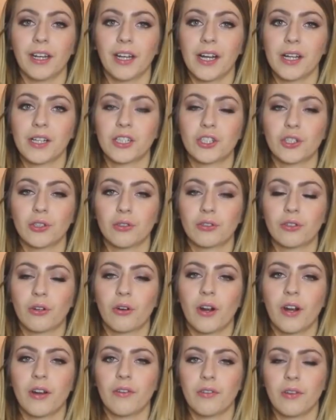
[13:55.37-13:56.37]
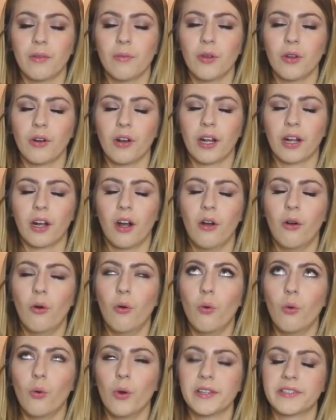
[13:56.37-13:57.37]
and like cry from the moon. Like I
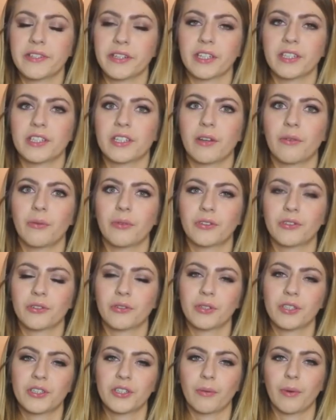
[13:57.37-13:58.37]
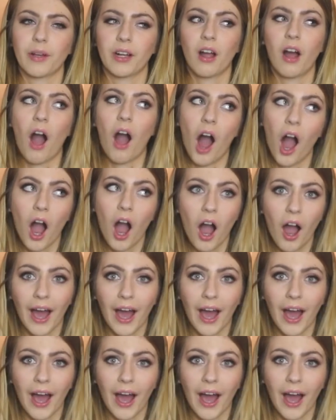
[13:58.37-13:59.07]
always look into the jewelry shop, like, oh.